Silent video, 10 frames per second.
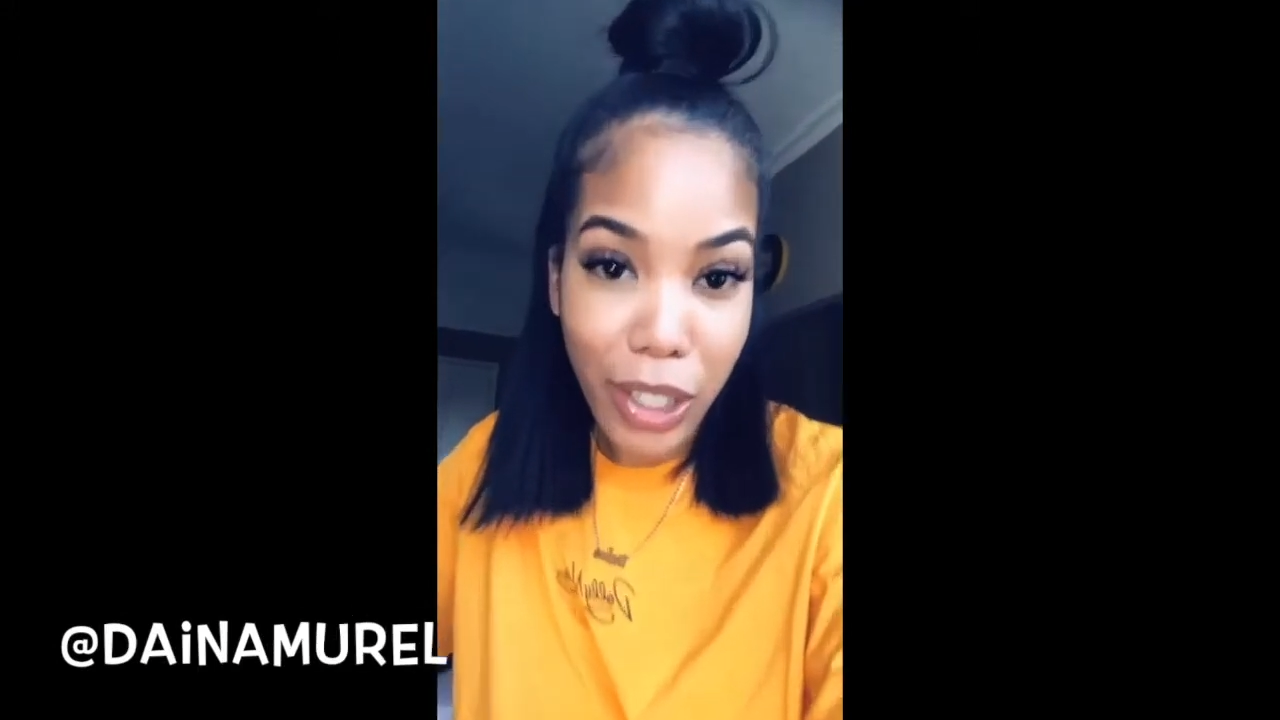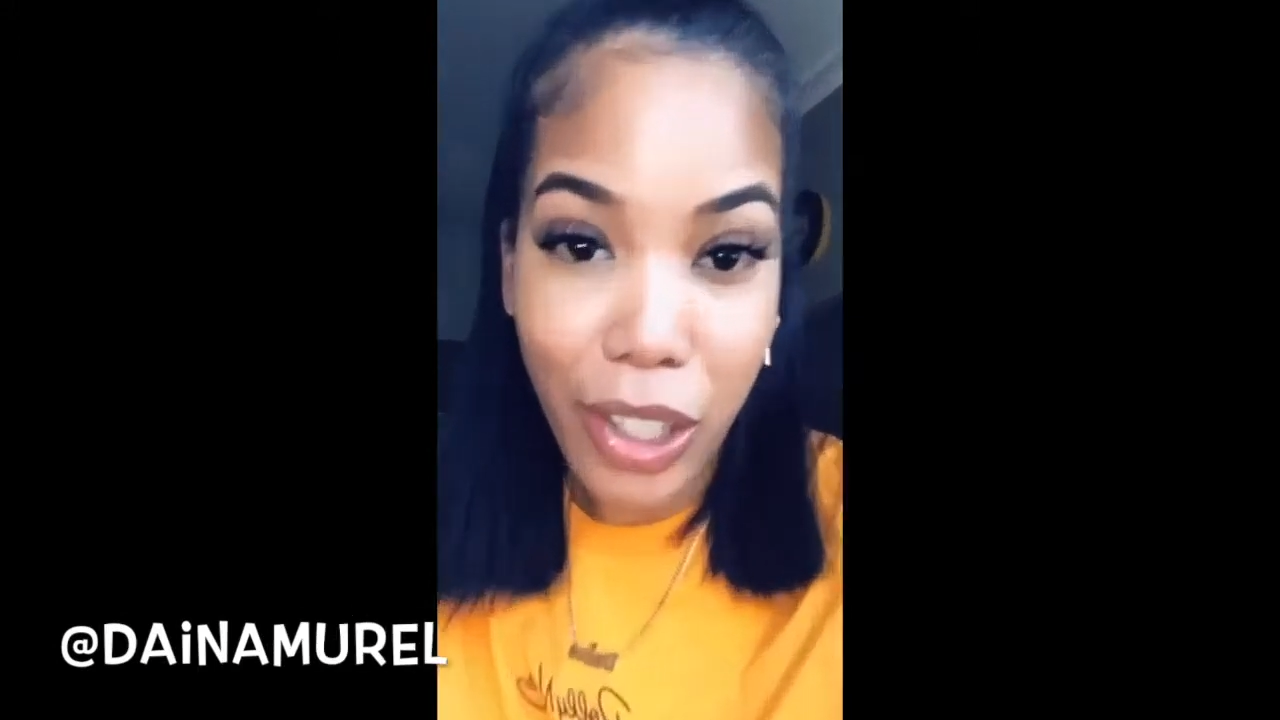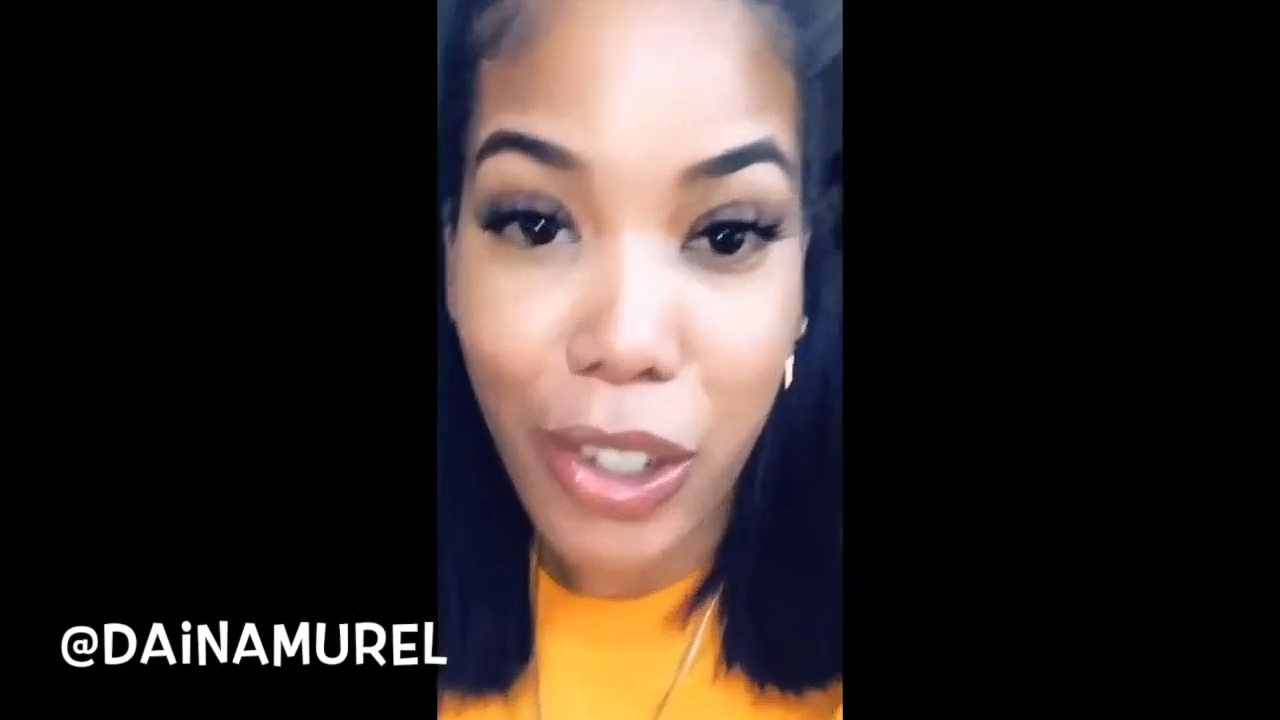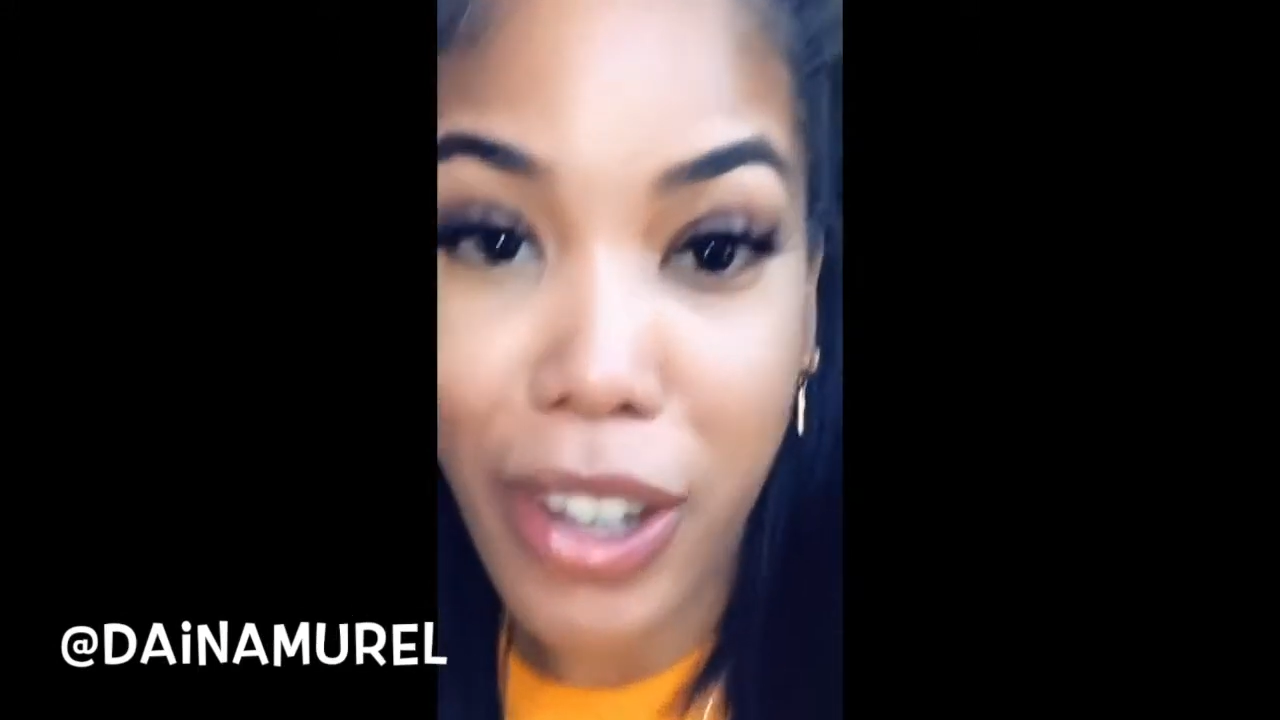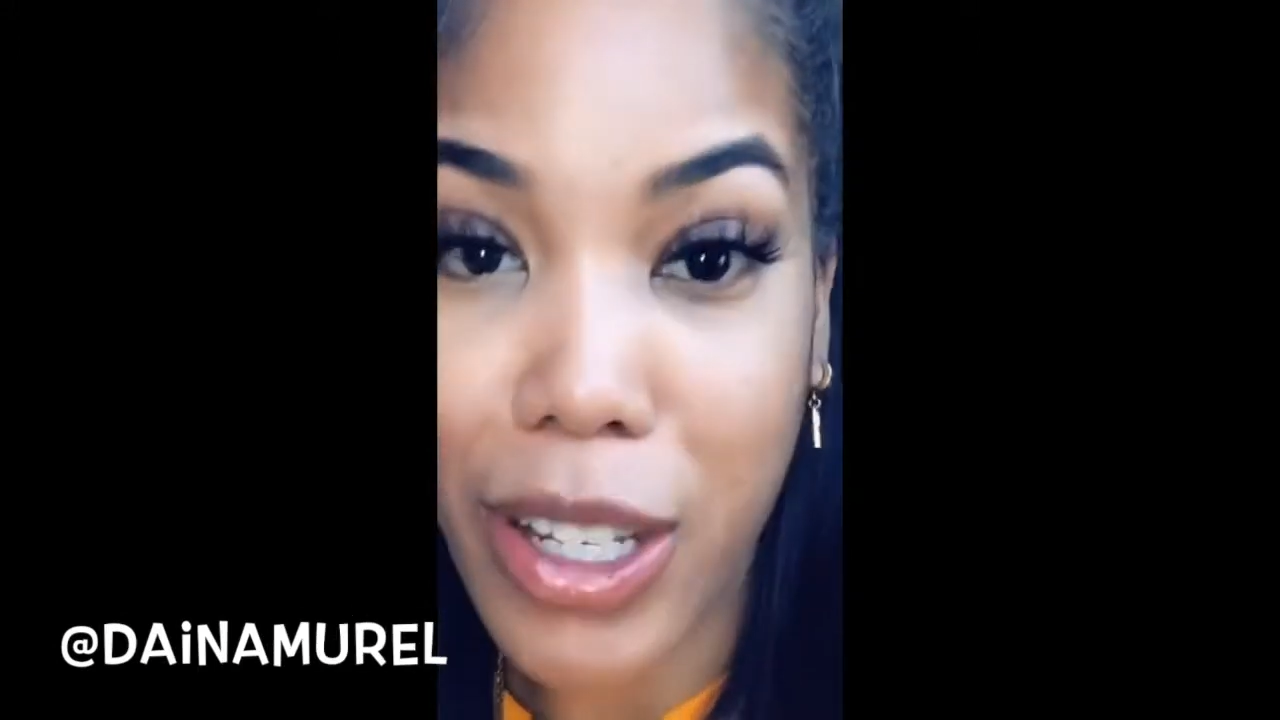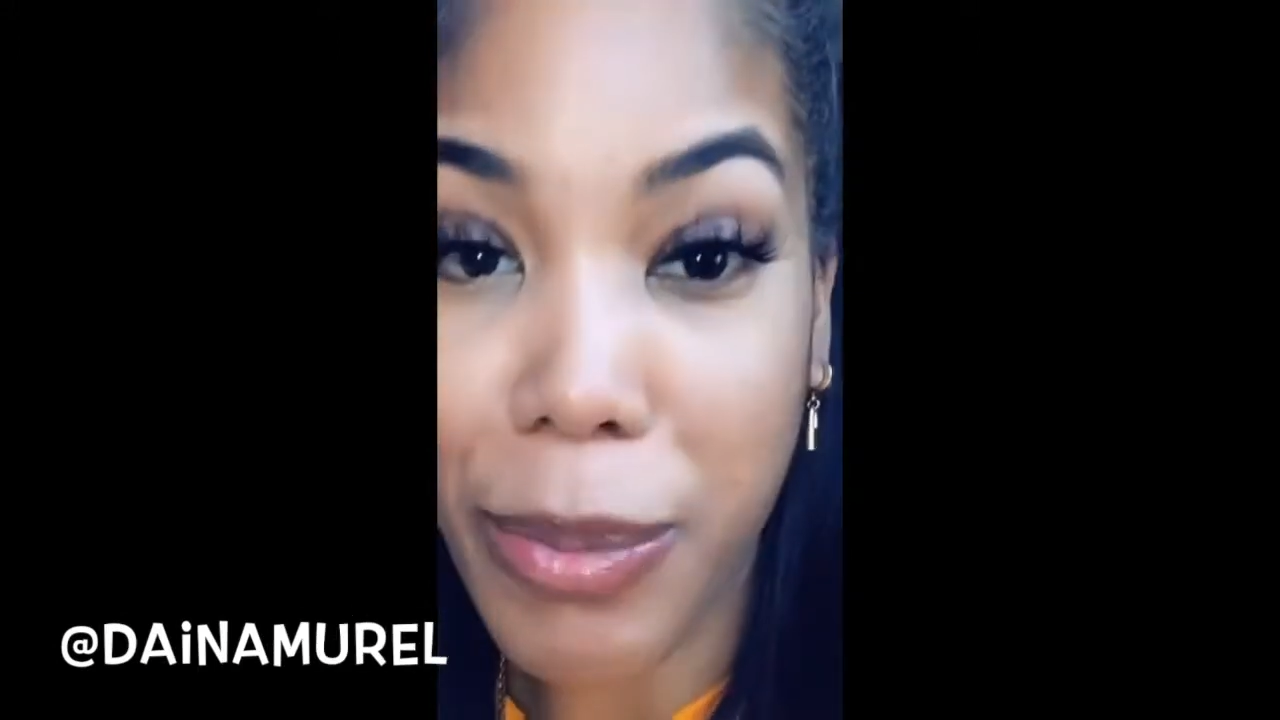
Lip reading: you guys my